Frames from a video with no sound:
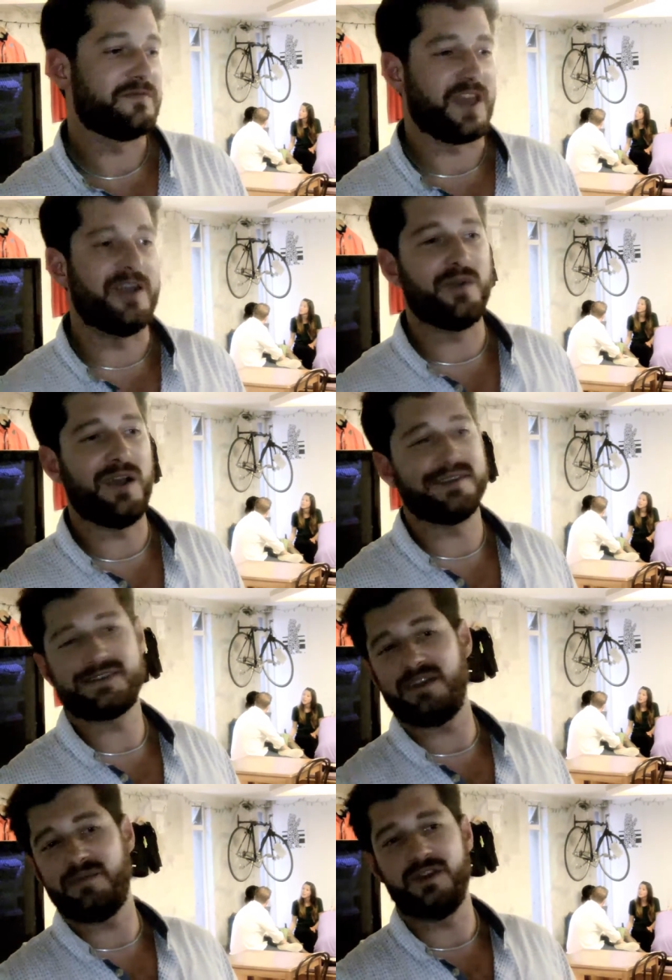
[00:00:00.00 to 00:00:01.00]
the only way
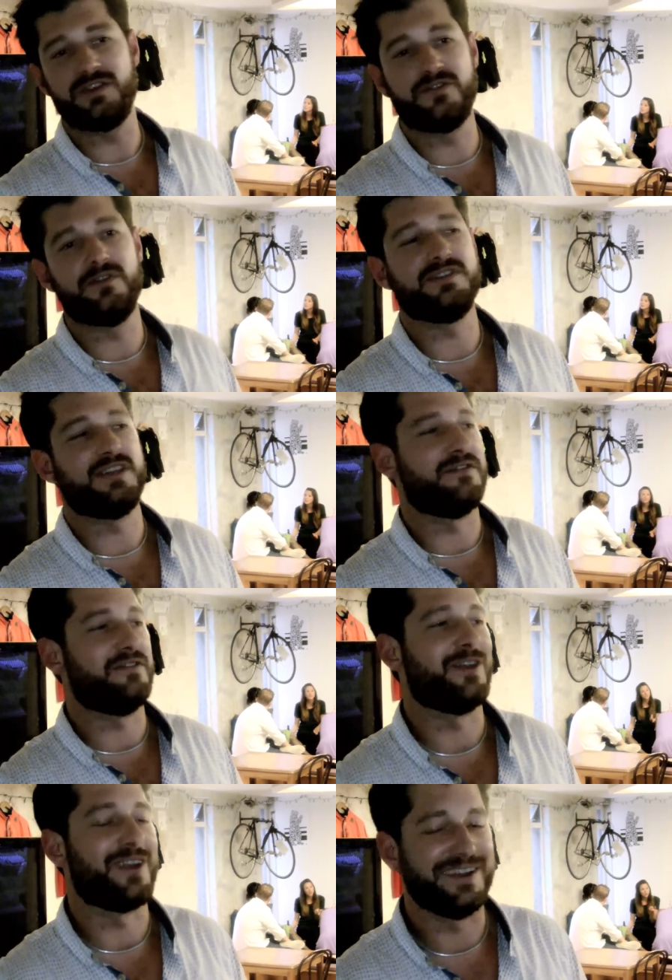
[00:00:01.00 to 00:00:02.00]
that's going to be useful is if
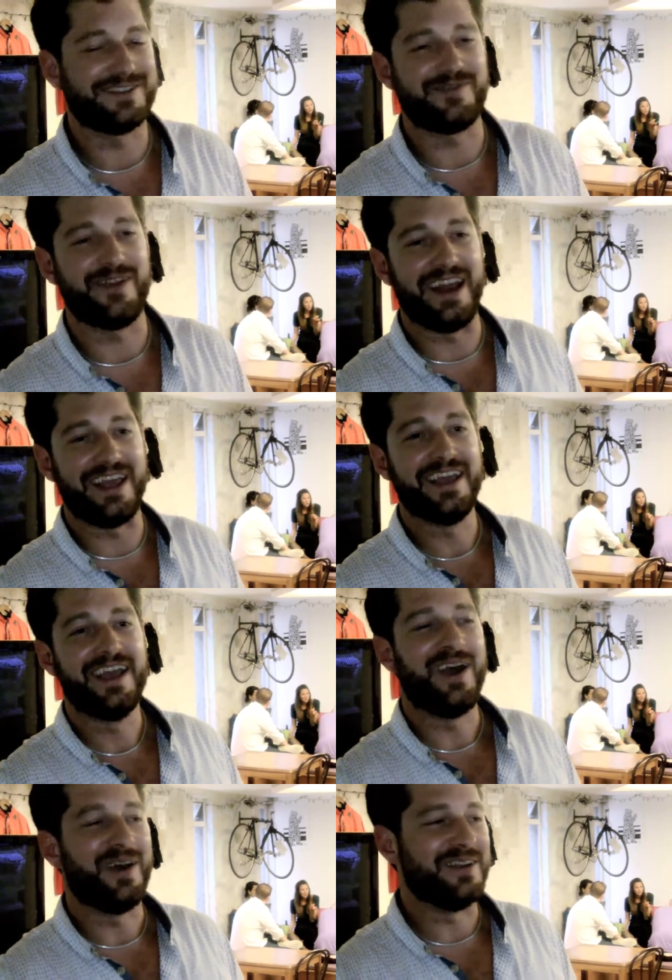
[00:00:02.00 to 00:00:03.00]
you guys are really
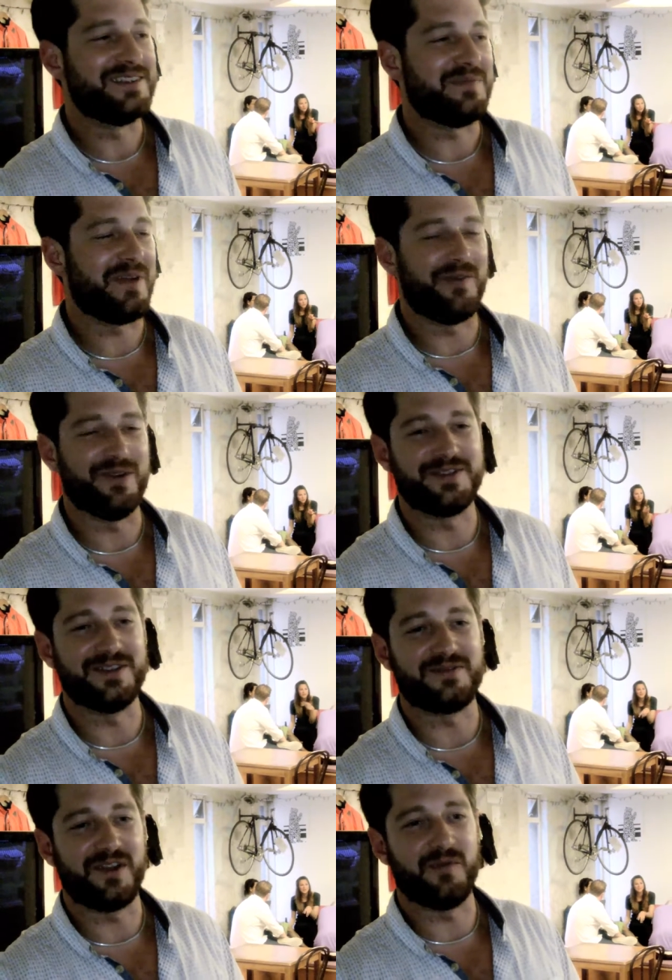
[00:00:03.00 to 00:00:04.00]
honest about what's
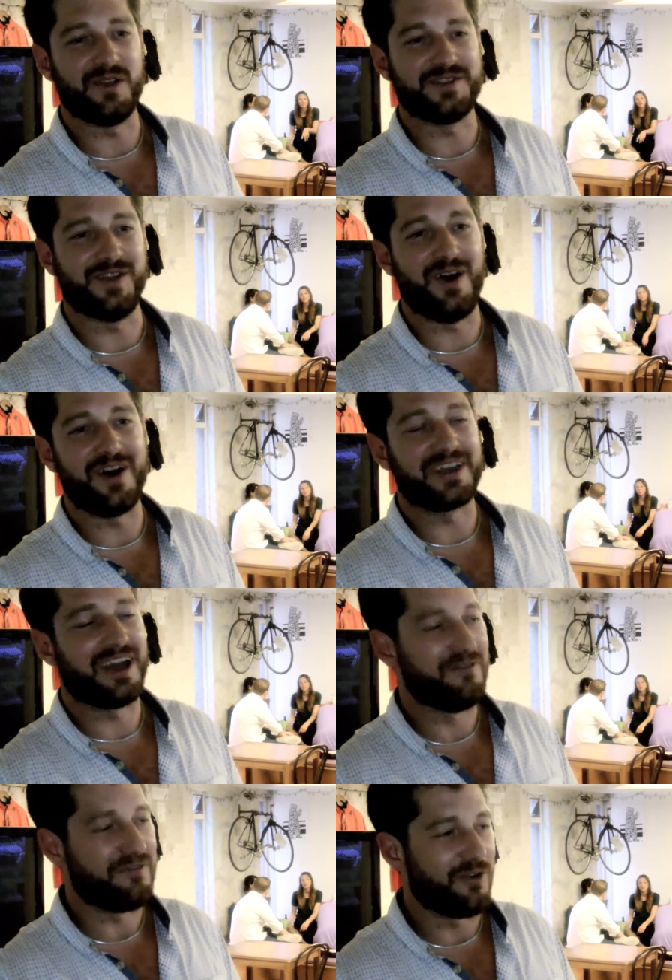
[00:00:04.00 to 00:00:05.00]
useful and what's not and
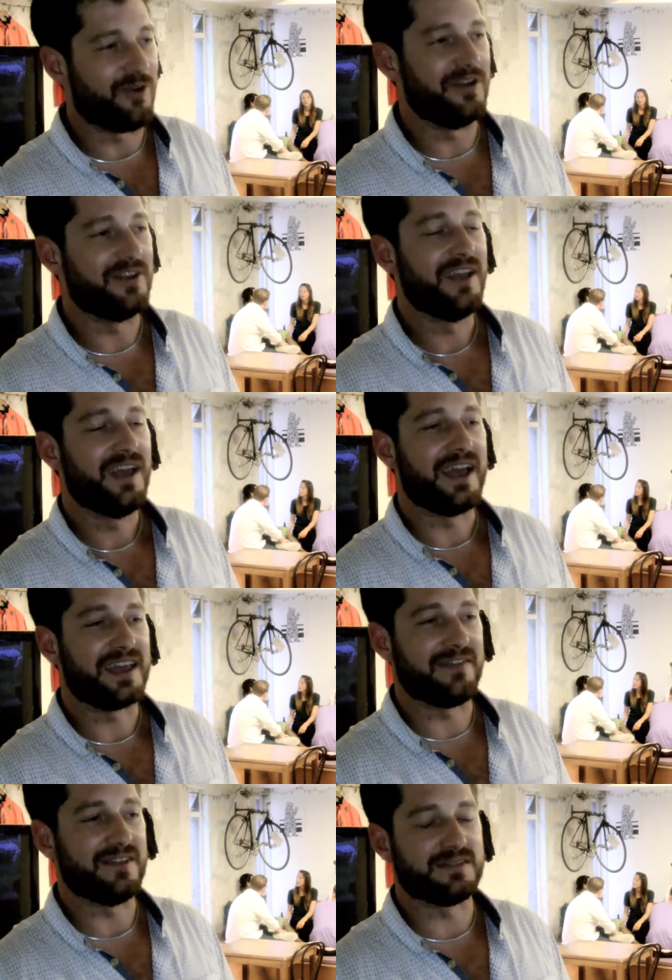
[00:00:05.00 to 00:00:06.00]
come forward
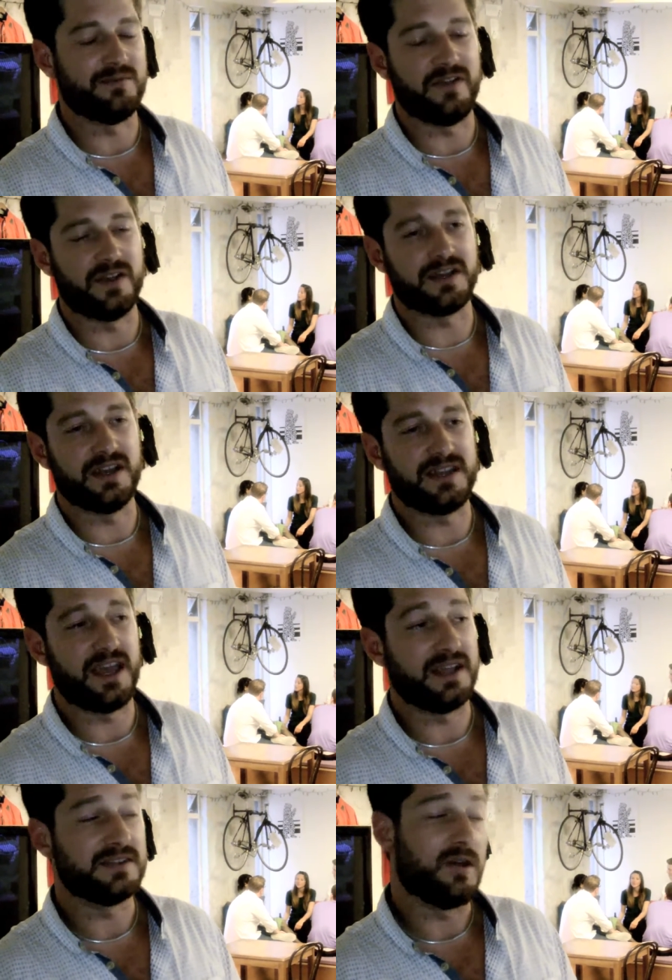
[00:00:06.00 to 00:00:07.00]
and give us some of those
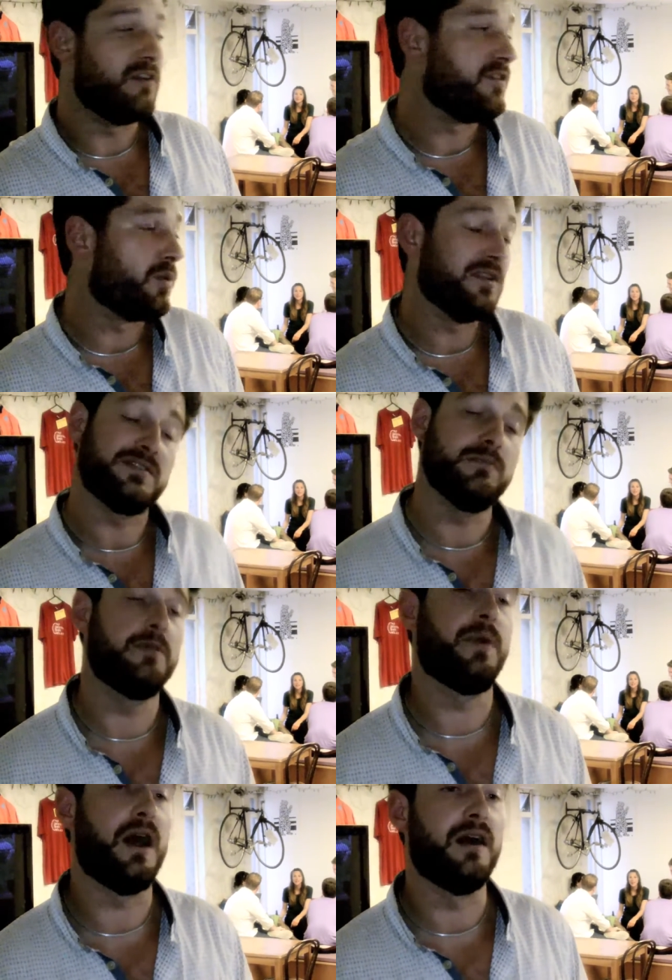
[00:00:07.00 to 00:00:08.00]
ideas, or if you want to
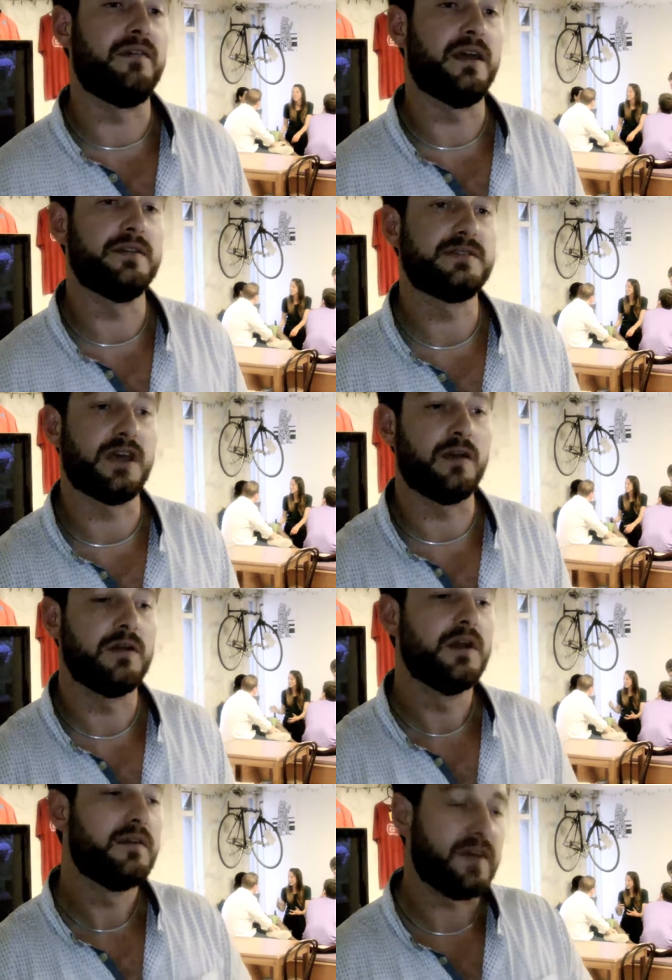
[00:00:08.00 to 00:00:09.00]
be part of it. So
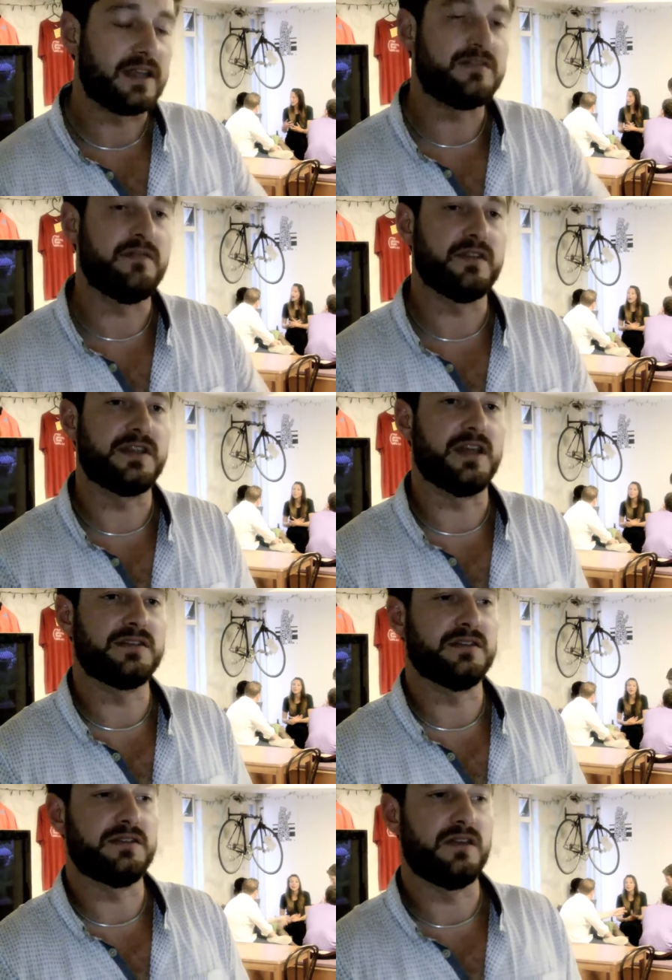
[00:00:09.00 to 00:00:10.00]
that's the
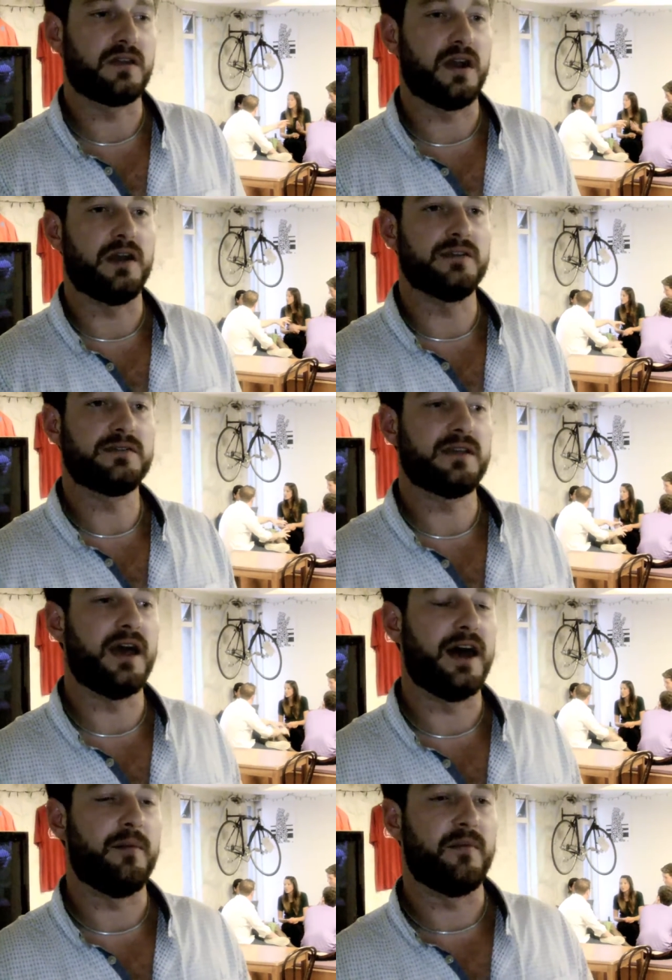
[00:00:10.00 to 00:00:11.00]
invitation to you guys.
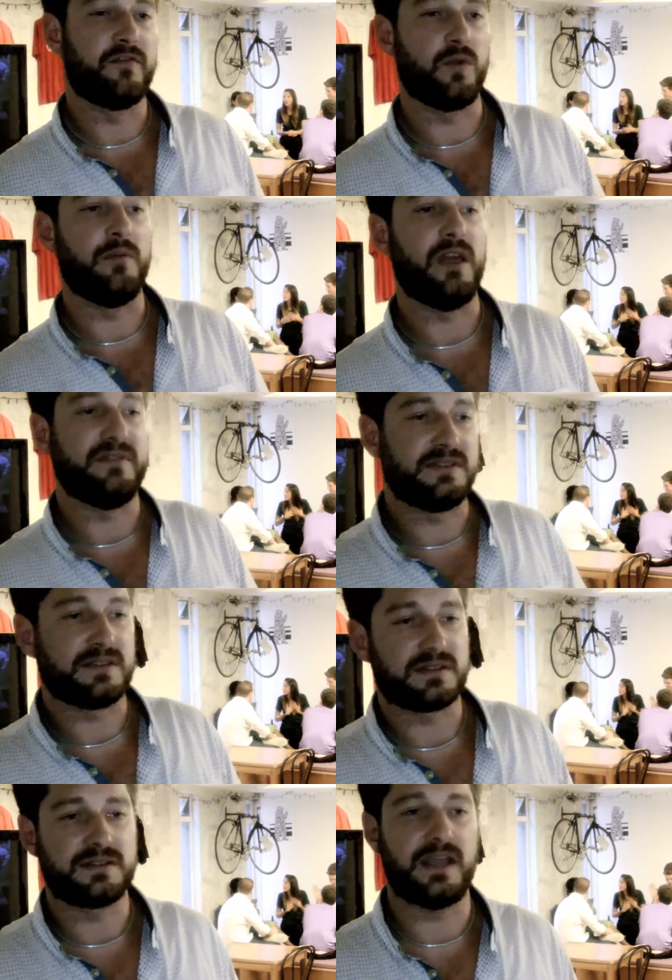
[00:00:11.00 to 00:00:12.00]
If you want to make this
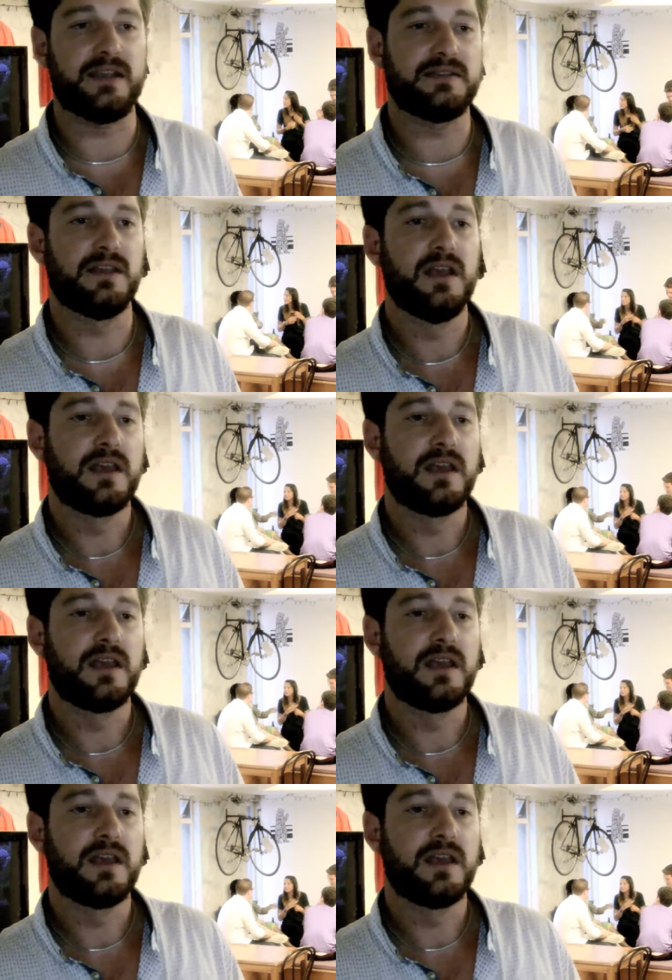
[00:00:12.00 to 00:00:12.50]
a success,